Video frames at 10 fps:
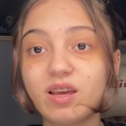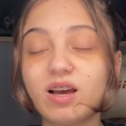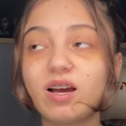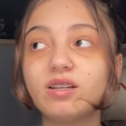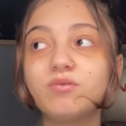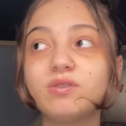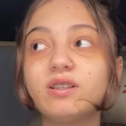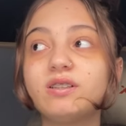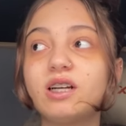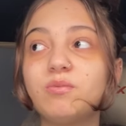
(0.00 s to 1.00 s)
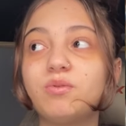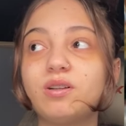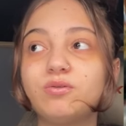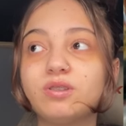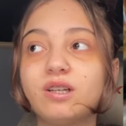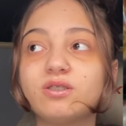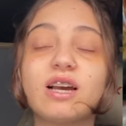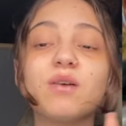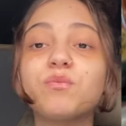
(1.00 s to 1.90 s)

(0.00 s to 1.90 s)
I did really terrible on those nails. Like I